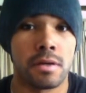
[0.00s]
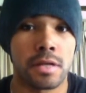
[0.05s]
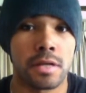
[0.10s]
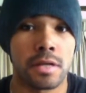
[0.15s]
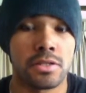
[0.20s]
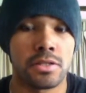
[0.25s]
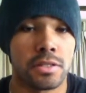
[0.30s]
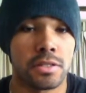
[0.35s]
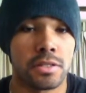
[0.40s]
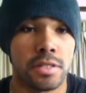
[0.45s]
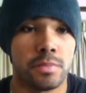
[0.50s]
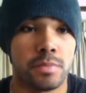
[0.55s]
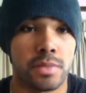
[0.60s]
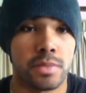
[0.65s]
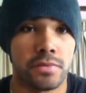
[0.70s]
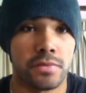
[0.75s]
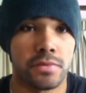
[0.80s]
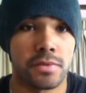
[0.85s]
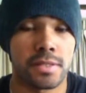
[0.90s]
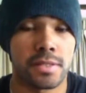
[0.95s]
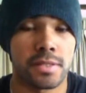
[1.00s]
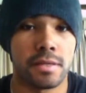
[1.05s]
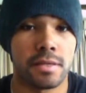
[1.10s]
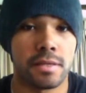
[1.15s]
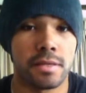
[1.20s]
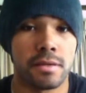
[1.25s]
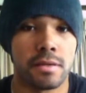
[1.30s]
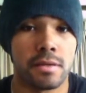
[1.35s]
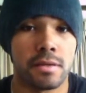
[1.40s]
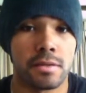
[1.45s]
as she did
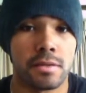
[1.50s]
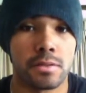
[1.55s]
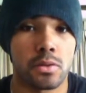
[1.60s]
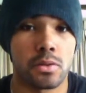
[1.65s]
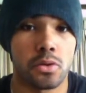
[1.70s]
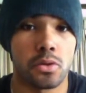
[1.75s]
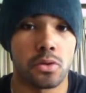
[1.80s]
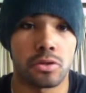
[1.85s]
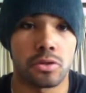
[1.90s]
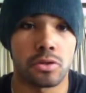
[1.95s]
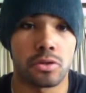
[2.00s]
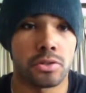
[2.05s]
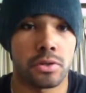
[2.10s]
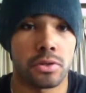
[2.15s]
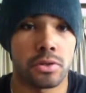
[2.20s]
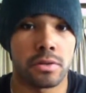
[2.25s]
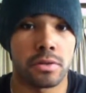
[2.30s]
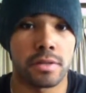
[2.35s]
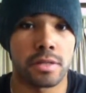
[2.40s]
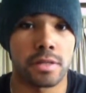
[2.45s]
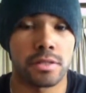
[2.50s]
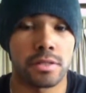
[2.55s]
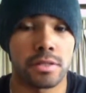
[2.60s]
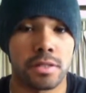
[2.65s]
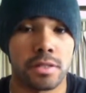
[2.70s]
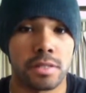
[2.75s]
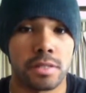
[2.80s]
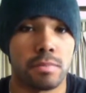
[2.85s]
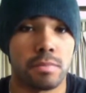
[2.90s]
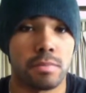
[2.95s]
previously so you're sure that
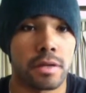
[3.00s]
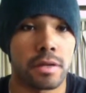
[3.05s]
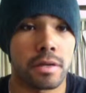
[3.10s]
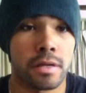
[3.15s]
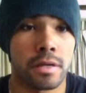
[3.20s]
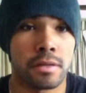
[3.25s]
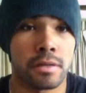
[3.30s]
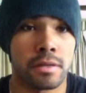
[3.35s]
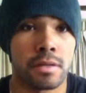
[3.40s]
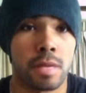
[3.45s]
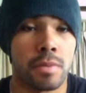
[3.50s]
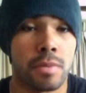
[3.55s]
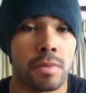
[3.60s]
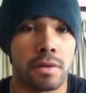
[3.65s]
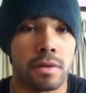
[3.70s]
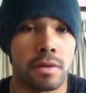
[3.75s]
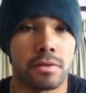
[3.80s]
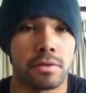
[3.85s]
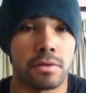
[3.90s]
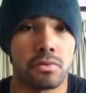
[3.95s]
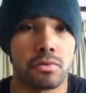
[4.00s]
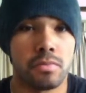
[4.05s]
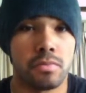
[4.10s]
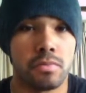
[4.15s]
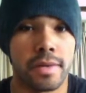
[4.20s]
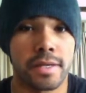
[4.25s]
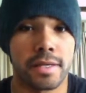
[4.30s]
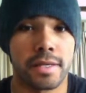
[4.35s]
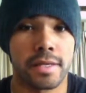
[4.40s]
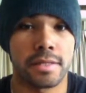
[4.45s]
she's blocking about the
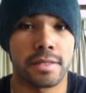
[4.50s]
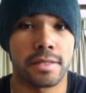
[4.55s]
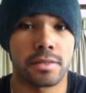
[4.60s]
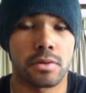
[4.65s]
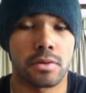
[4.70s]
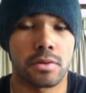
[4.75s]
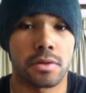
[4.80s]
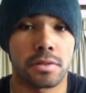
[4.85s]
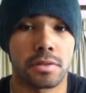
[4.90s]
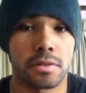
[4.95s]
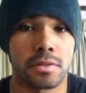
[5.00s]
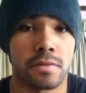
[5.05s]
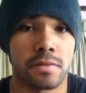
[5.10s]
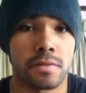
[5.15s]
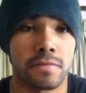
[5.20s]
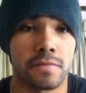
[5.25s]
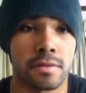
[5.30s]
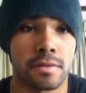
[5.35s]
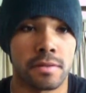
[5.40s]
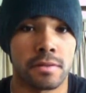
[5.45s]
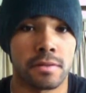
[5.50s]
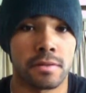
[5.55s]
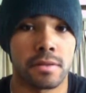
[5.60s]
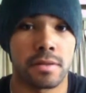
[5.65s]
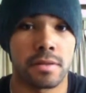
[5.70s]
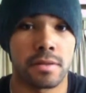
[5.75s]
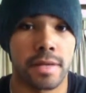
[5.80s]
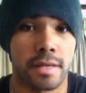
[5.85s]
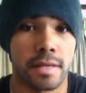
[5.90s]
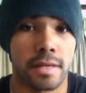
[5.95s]
publicist or something
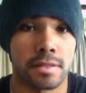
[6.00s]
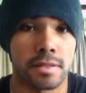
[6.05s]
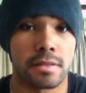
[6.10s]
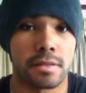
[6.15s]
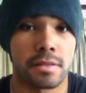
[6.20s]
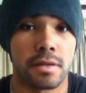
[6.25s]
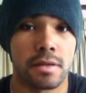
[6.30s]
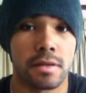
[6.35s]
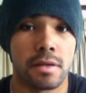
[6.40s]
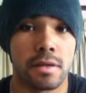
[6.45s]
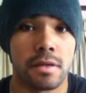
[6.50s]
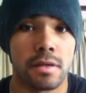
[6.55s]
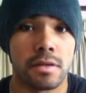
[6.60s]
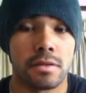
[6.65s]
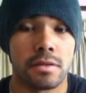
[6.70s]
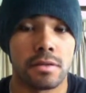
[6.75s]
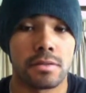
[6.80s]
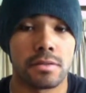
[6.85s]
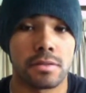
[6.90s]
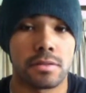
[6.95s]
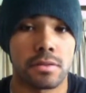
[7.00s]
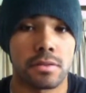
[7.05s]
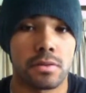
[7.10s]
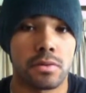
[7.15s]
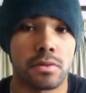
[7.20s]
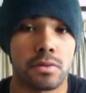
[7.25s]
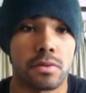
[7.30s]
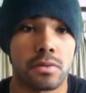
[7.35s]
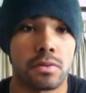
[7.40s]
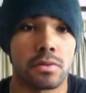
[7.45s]
else
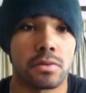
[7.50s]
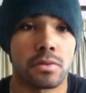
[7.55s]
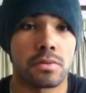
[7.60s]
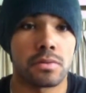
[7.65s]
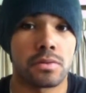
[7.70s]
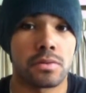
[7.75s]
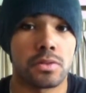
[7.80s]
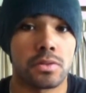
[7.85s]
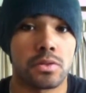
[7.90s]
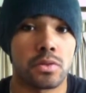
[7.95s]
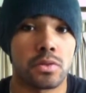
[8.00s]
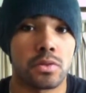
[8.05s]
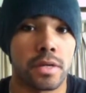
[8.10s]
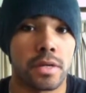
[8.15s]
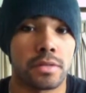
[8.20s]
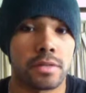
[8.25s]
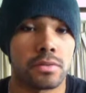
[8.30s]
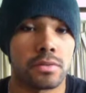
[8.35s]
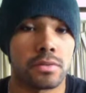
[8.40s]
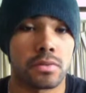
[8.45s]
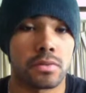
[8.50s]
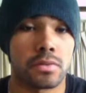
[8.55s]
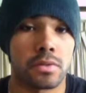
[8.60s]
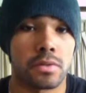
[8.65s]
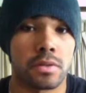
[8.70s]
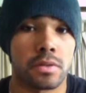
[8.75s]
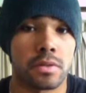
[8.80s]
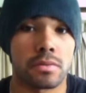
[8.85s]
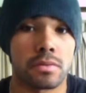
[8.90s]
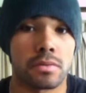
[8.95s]
so try to
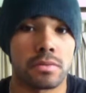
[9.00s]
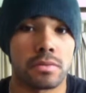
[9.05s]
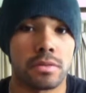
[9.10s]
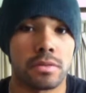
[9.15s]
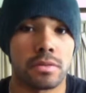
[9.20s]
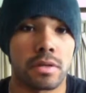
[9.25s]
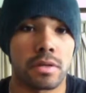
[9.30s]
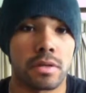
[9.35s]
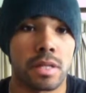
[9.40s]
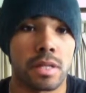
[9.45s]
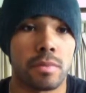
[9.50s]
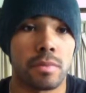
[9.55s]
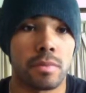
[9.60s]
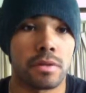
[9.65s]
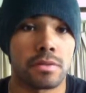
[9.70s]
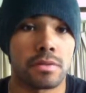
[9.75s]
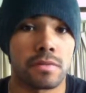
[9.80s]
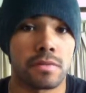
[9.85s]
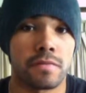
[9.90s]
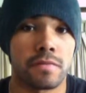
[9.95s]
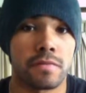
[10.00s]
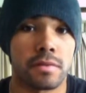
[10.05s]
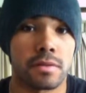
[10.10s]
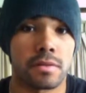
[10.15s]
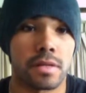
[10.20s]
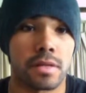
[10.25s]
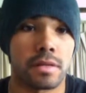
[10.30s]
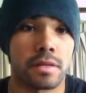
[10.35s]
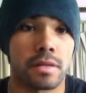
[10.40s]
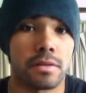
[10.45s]
you know talking about something
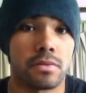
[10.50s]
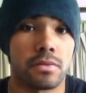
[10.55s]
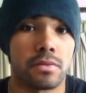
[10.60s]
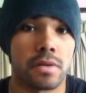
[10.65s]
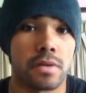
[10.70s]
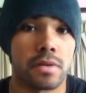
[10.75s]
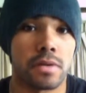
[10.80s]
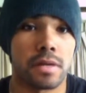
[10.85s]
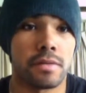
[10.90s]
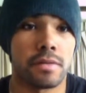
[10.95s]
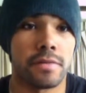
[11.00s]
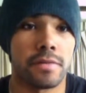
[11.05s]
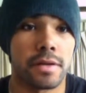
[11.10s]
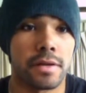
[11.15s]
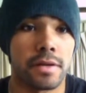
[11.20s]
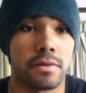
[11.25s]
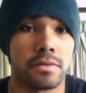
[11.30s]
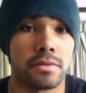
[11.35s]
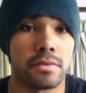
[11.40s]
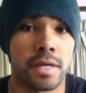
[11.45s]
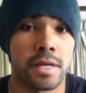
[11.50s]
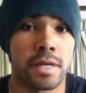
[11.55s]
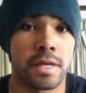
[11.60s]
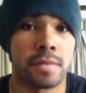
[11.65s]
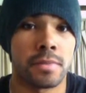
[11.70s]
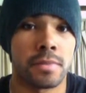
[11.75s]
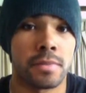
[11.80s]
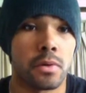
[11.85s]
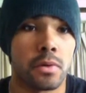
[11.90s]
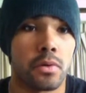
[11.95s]
that you had a very good
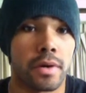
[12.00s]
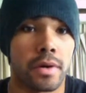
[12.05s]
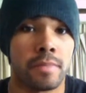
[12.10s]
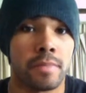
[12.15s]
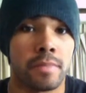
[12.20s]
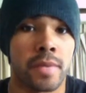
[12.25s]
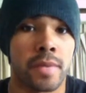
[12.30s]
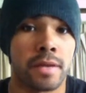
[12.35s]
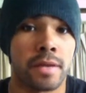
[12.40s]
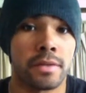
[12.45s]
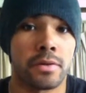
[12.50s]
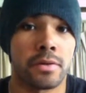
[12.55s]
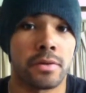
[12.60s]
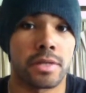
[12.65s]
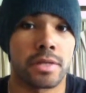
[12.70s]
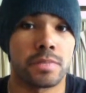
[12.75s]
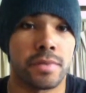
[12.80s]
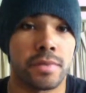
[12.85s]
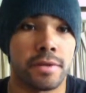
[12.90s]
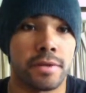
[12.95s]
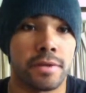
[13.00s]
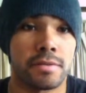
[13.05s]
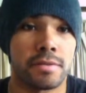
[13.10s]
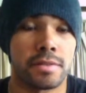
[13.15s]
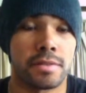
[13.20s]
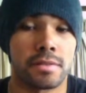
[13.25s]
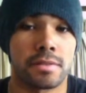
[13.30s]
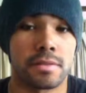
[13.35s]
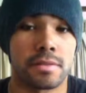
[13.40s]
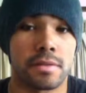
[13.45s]
time or remind your
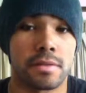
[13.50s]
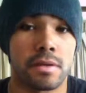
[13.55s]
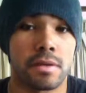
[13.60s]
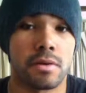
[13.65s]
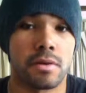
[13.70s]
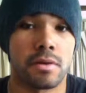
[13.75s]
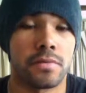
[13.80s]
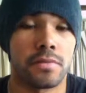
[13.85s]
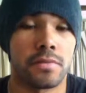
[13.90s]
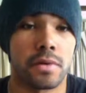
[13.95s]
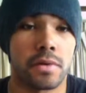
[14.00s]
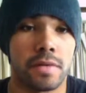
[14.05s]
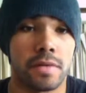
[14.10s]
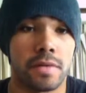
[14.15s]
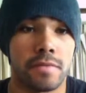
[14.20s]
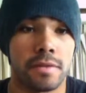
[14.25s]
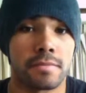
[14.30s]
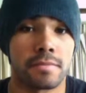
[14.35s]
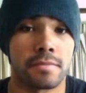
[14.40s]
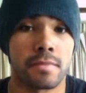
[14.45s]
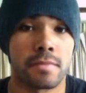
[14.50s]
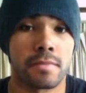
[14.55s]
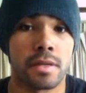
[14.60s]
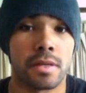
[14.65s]
experience of your evening